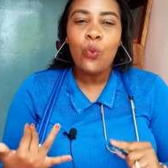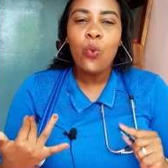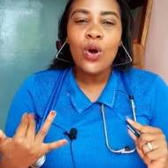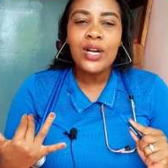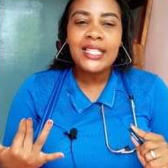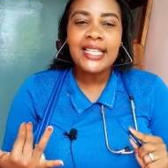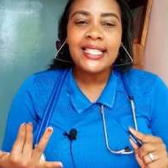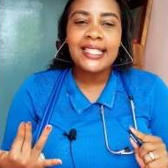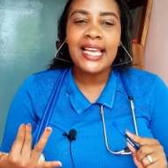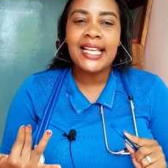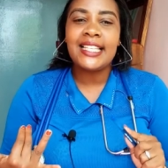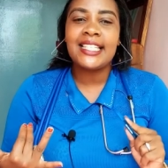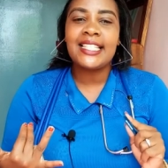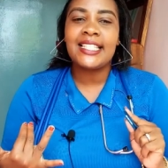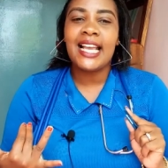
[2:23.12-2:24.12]
what is
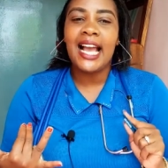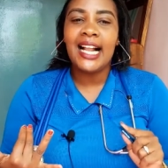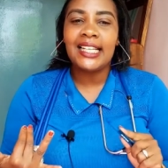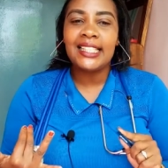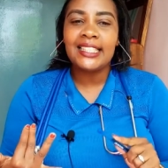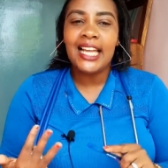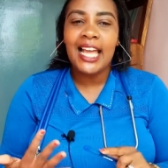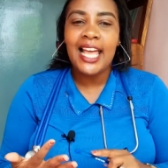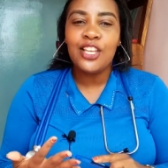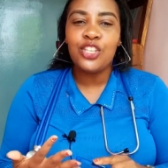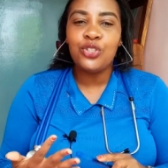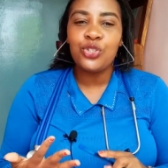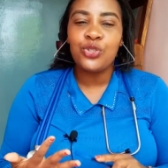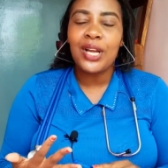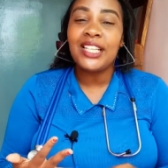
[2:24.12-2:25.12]
the child uh,
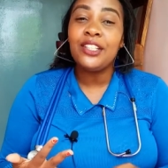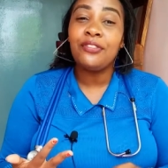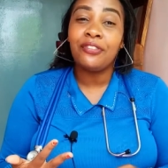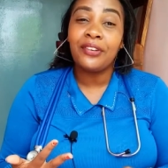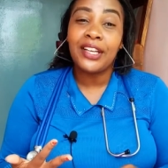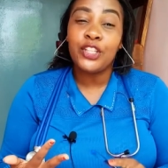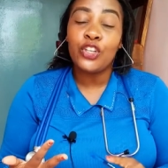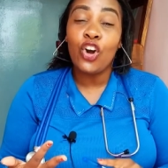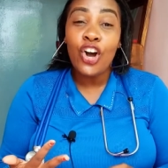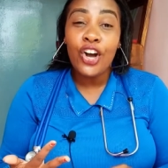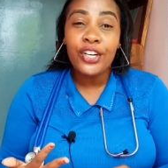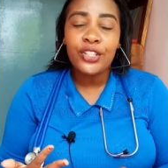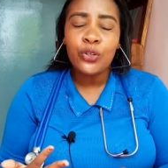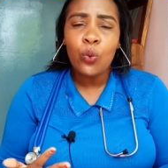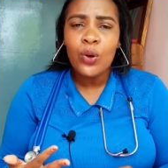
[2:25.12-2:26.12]
usually fed
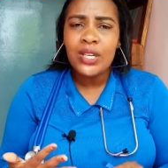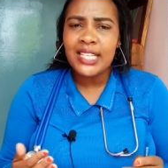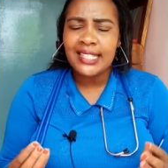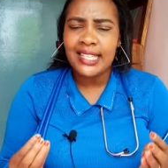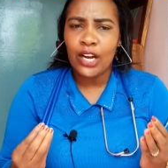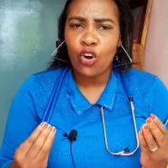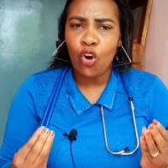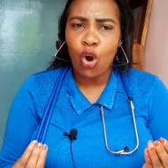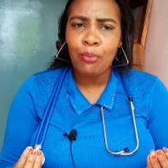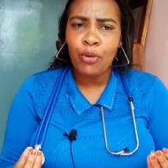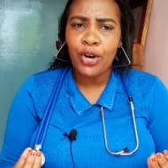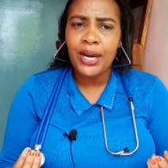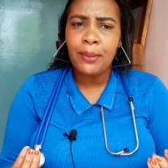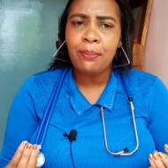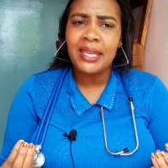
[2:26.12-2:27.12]
on what is the
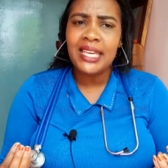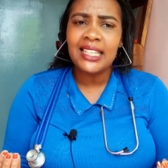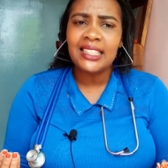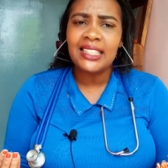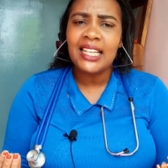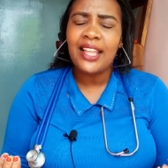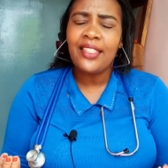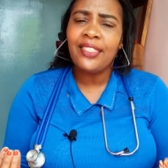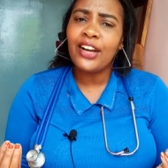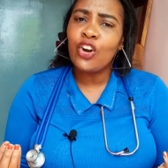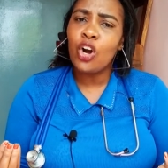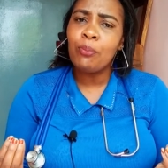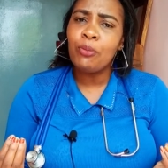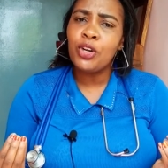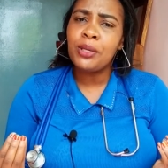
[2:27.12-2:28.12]
common meal the
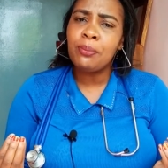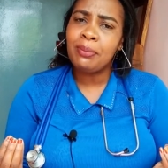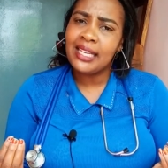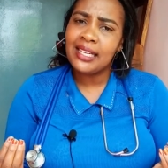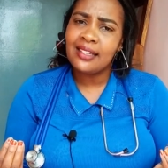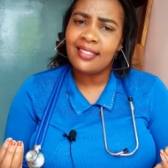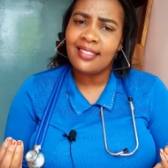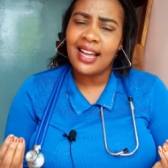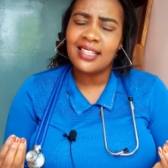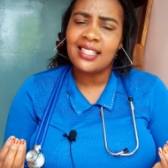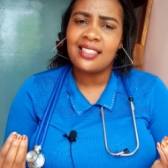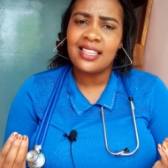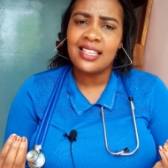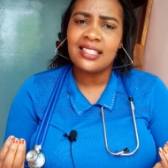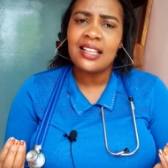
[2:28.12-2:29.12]
common meal that
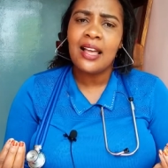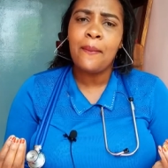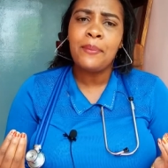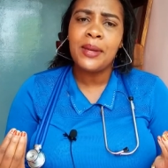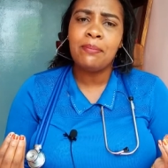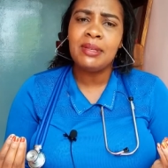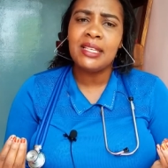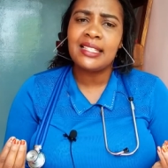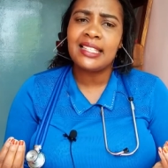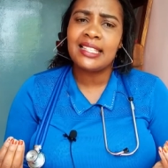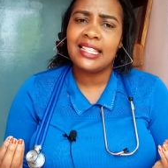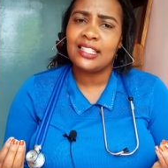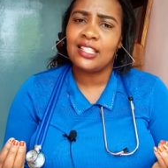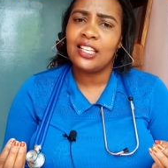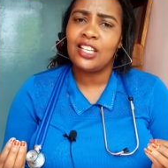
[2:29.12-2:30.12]
these babies
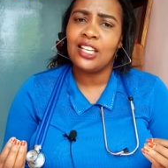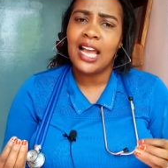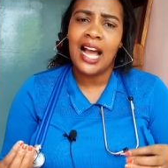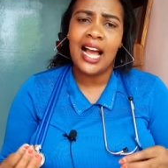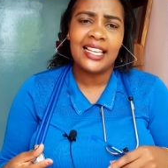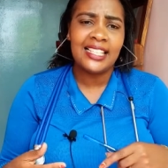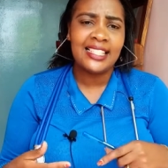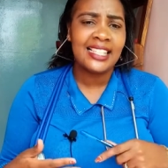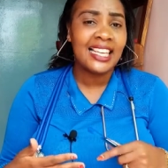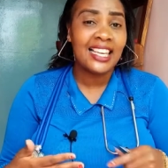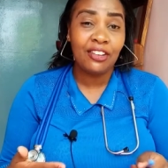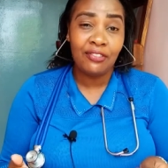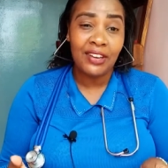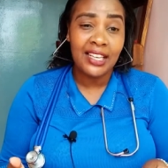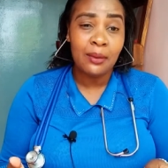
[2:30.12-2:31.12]
is uh, is
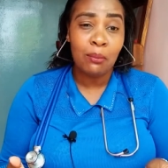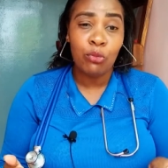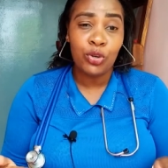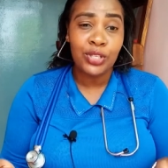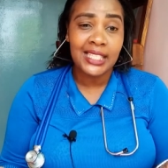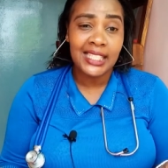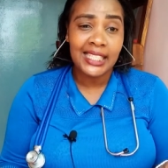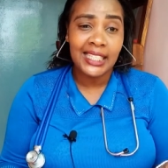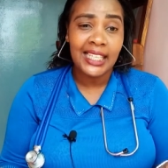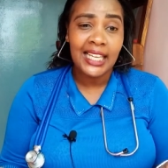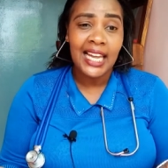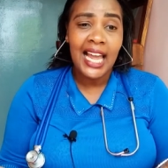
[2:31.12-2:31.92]
given mostly